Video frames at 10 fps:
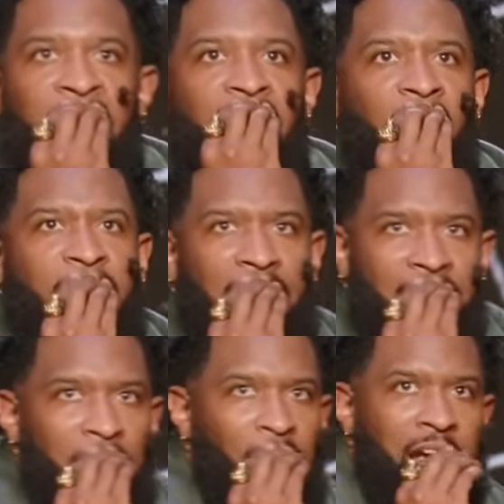Okay,
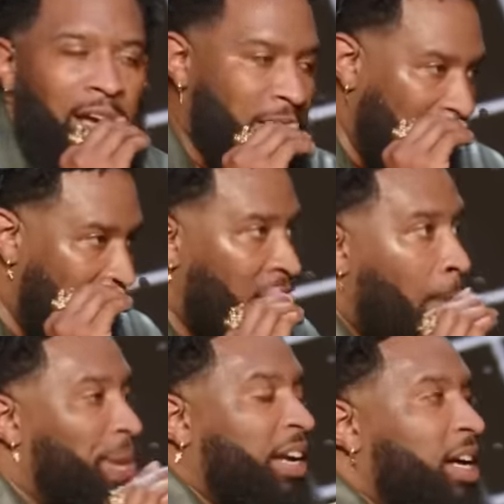okay, okay.
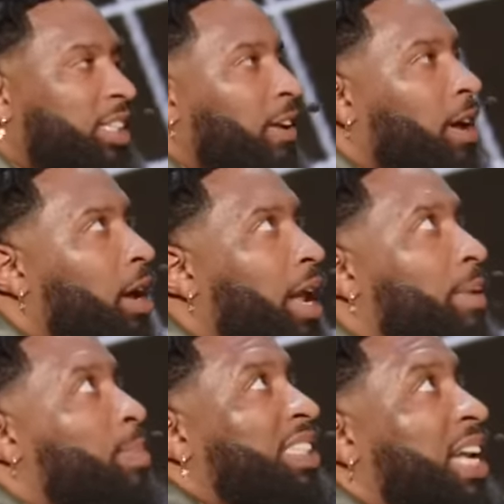Because
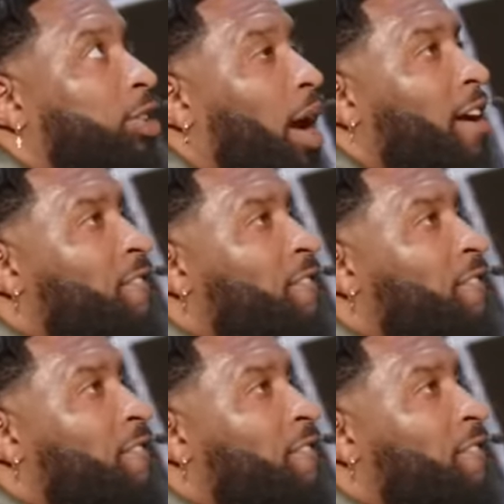let me say this right